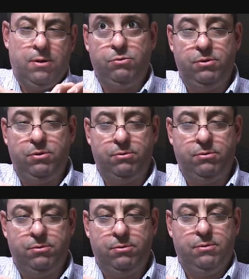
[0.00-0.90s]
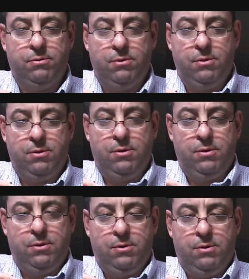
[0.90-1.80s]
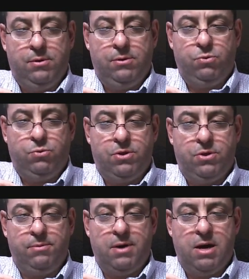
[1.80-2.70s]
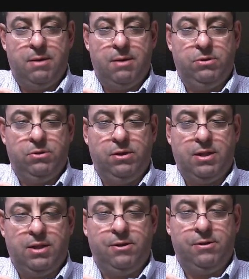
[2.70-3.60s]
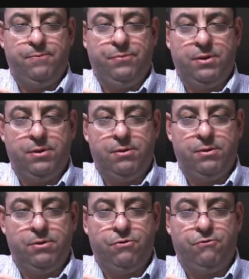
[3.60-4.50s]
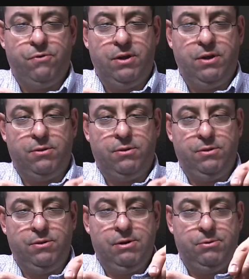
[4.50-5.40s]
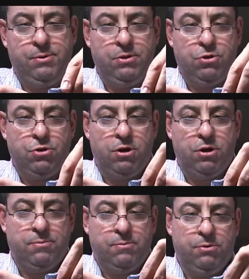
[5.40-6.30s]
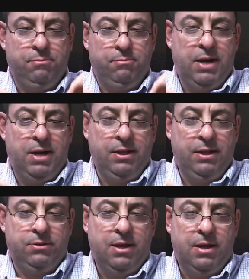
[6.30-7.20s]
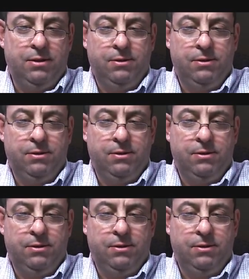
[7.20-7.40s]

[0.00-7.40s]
A little twist to the bobbin to get that string narrow and sharp, so it'll bite into that